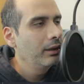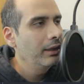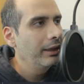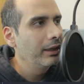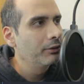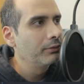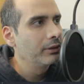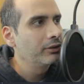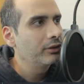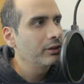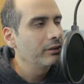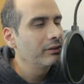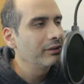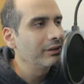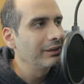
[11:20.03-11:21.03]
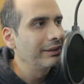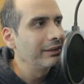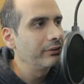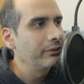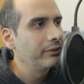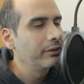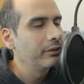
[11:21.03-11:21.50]
and it returns a
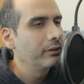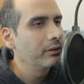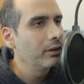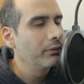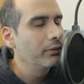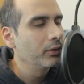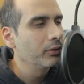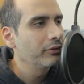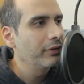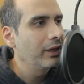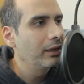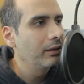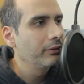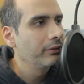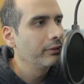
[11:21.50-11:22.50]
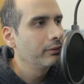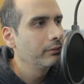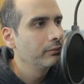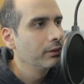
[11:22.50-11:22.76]
list of those files.